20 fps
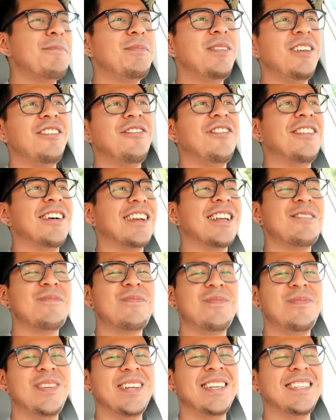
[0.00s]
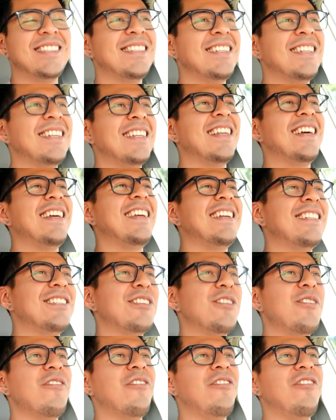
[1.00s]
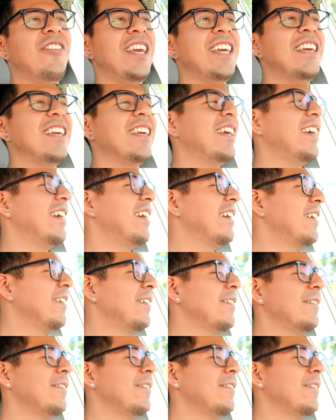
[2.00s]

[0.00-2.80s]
Be fucking busy. Like don't fake it.